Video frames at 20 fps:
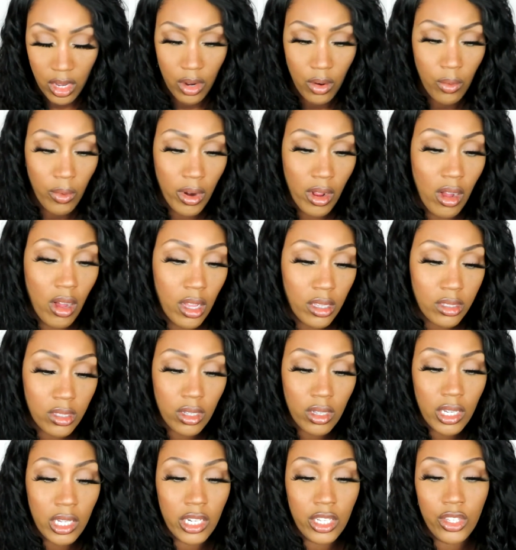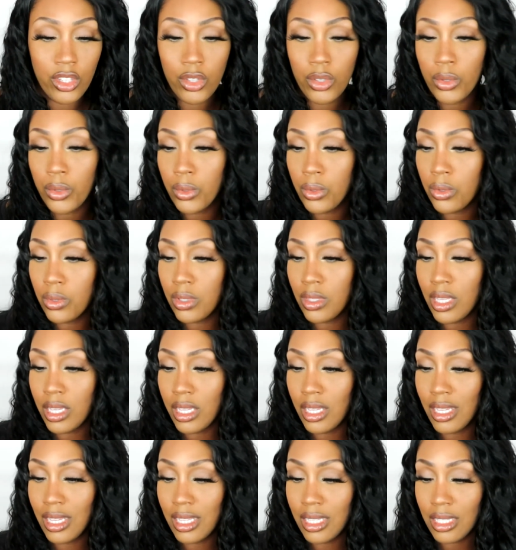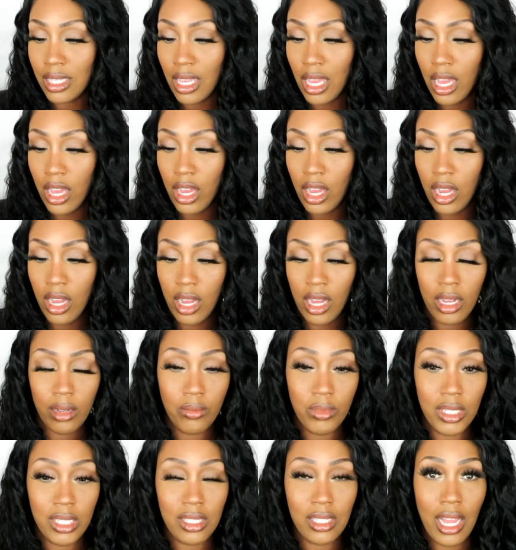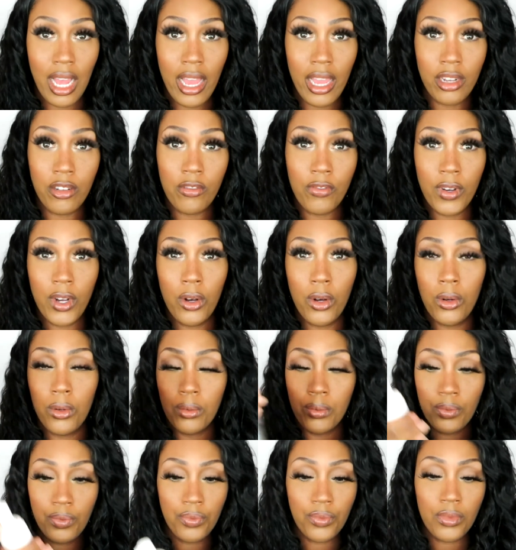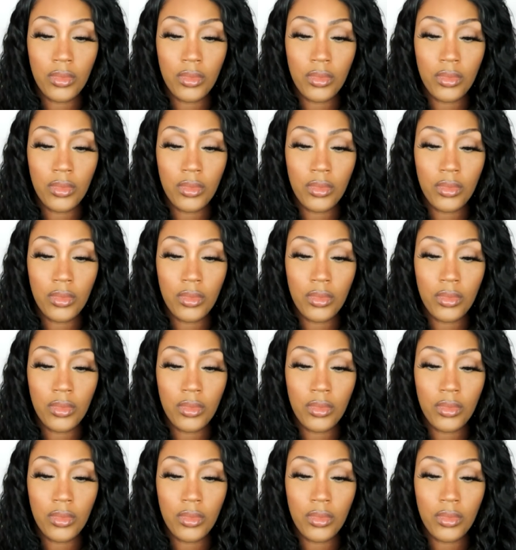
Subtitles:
We're also going to use this design foam.